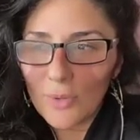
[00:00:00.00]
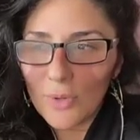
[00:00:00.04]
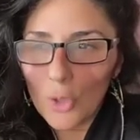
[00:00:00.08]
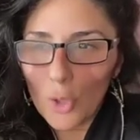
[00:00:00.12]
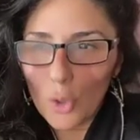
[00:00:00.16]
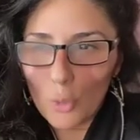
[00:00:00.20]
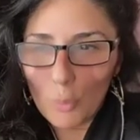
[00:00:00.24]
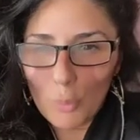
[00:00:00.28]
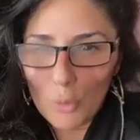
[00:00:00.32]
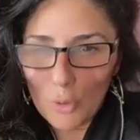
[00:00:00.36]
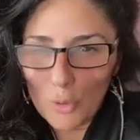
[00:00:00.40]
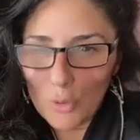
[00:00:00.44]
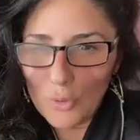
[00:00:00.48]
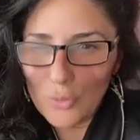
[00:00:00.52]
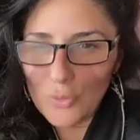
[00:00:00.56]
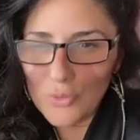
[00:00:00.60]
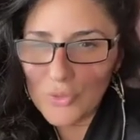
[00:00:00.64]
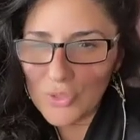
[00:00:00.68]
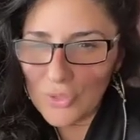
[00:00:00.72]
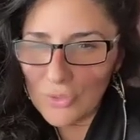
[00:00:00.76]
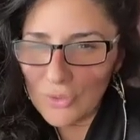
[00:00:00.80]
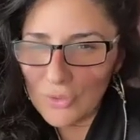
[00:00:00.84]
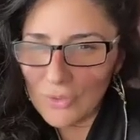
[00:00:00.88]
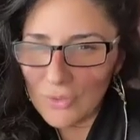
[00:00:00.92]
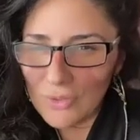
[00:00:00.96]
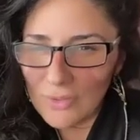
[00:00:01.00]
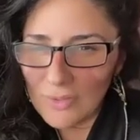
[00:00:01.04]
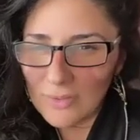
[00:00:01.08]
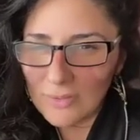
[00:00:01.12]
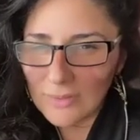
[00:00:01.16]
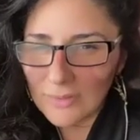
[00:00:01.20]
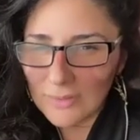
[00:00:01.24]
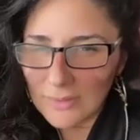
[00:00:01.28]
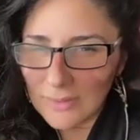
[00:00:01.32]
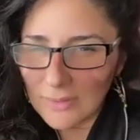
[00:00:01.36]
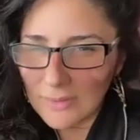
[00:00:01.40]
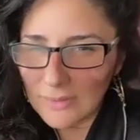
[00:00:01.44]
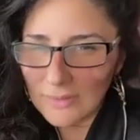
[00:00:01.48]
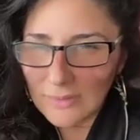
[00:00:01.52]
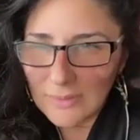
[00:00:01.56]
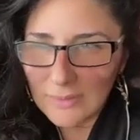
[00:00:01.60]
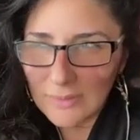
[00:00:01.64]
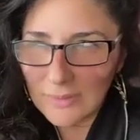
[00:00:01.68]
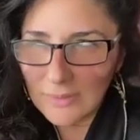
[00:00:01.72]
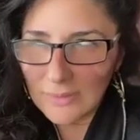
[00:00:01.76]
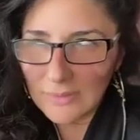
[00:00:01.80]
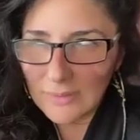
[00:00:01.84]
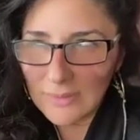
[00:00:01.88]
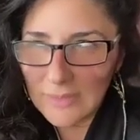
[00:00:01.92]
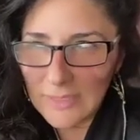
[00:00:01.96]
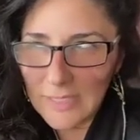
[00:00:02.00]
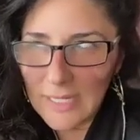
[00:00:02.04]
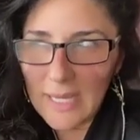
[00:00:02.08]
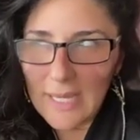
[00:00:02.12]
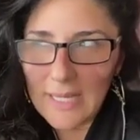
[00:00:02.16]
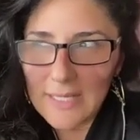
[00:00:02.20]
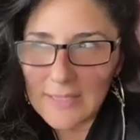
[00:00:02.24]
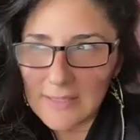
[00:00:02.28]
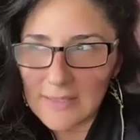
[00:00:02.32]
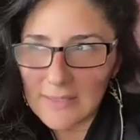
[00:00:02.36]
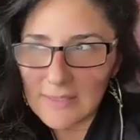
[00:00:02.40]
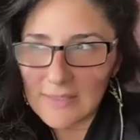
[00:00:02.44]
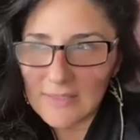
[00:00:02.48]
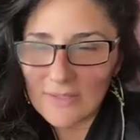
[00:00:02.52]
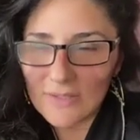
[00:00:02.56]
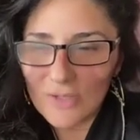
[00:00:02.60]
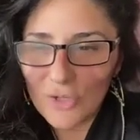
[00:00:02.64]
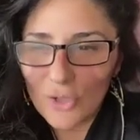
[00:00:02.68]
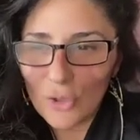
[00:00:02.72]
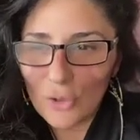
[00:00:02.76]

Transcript: her producer. Yes,